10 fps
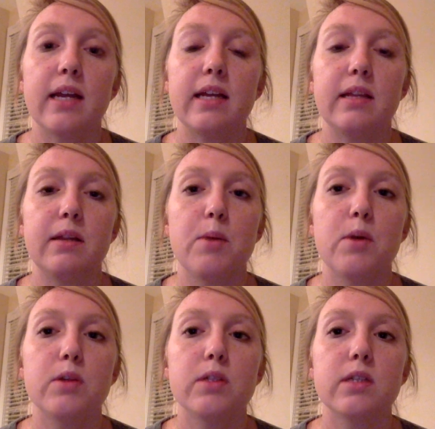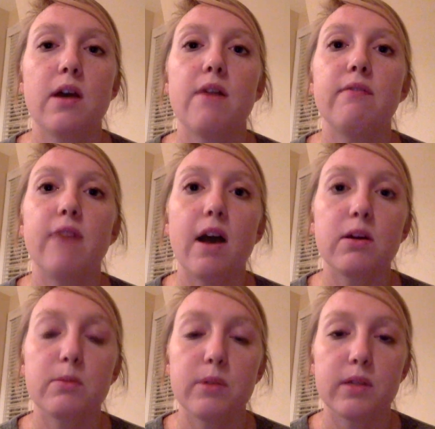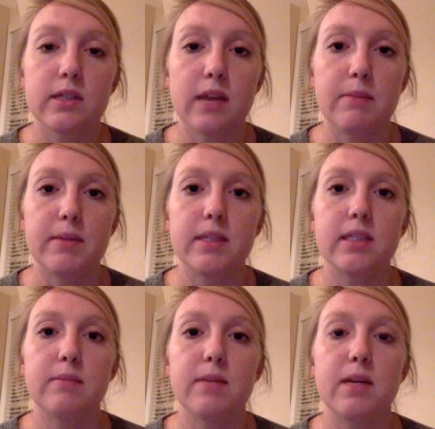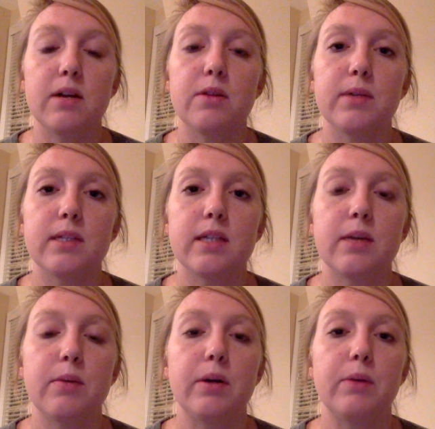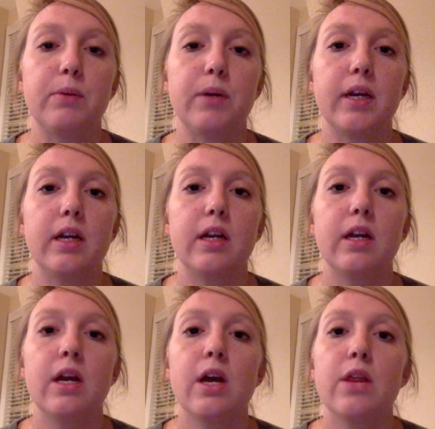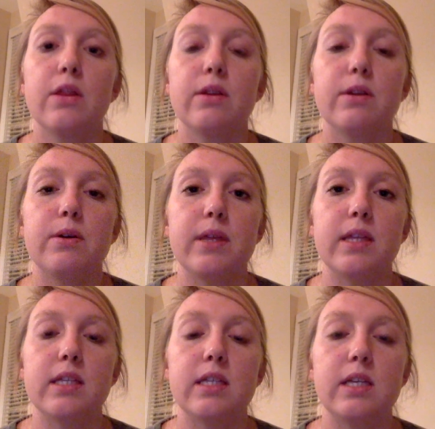And the most valuable assignments to me are the ones that we're working through in this